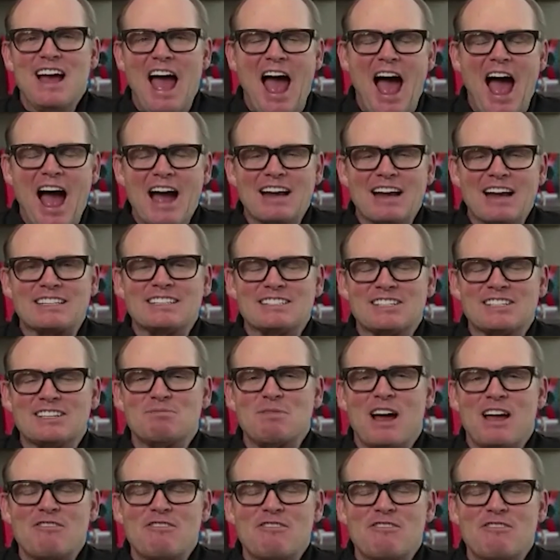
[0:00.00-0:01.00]
act as
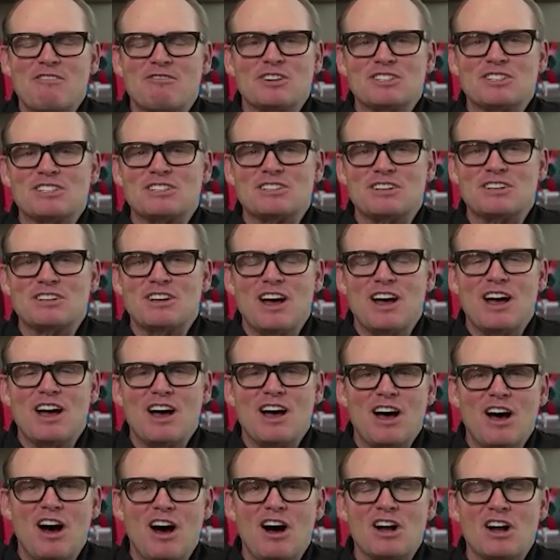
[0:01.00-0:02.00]
my first
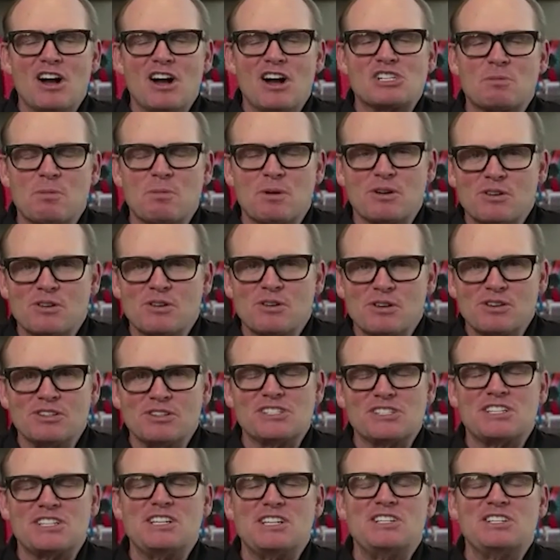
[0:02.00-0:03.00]
uh,
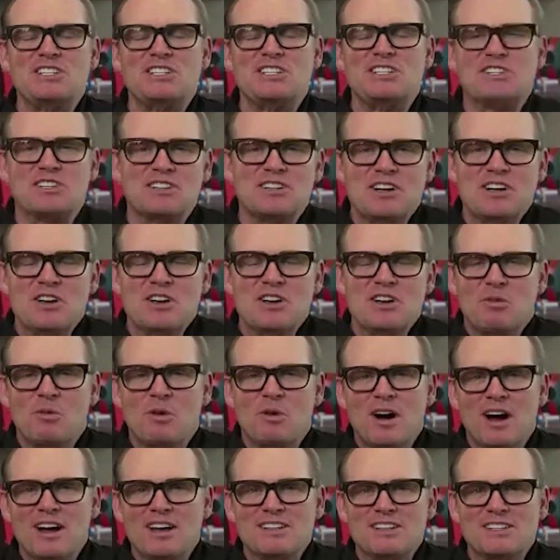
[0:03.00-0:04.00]
entrepreneurial seizure
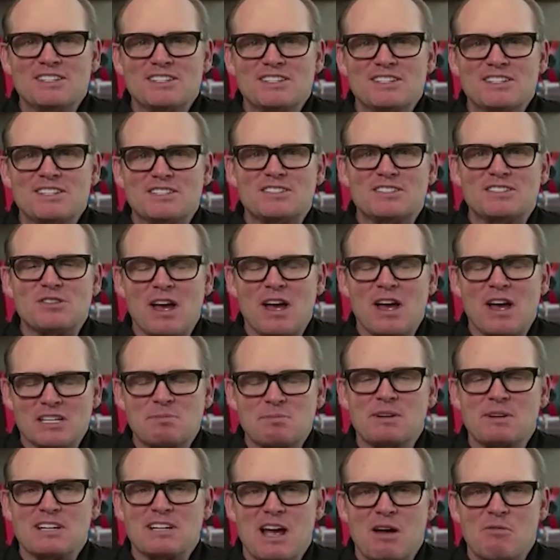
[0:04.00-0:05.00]
was so I could
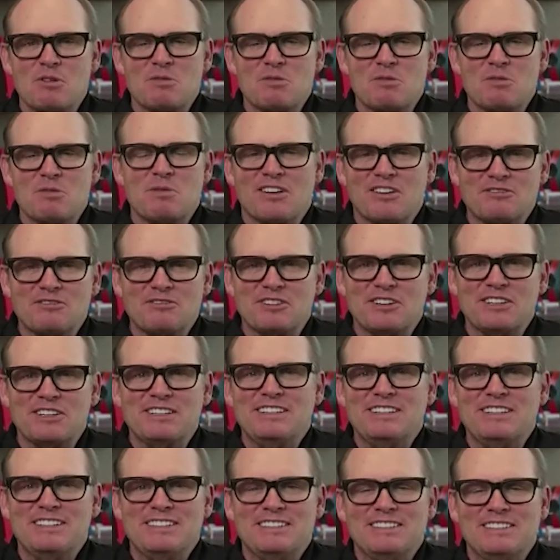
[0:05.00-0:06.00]
spend time with my girlfriend